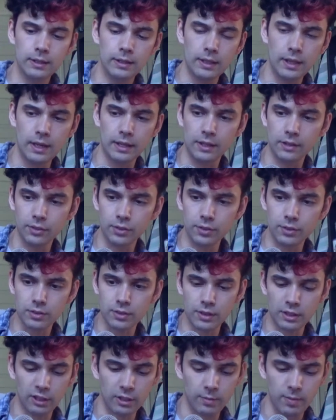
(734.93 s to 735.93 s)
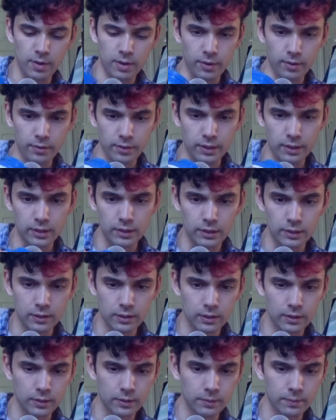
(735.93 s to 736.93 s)
I guess I'll just talk about like
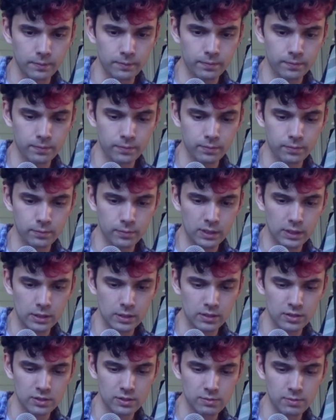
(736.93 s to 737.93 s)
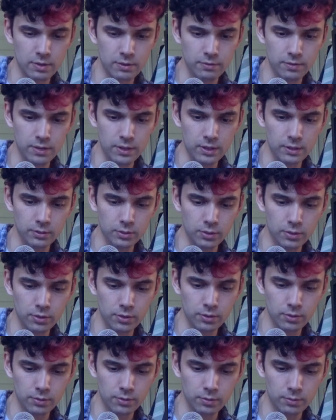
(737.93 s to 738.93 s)
my feelings with
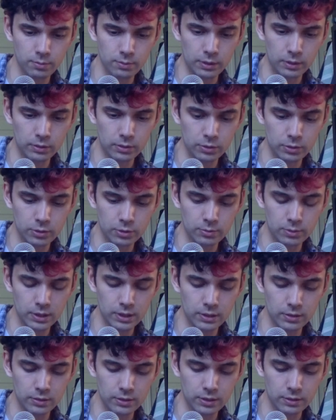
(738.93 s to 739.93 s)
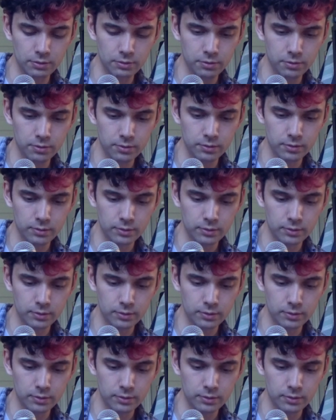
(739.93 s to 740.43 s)
my social media stuff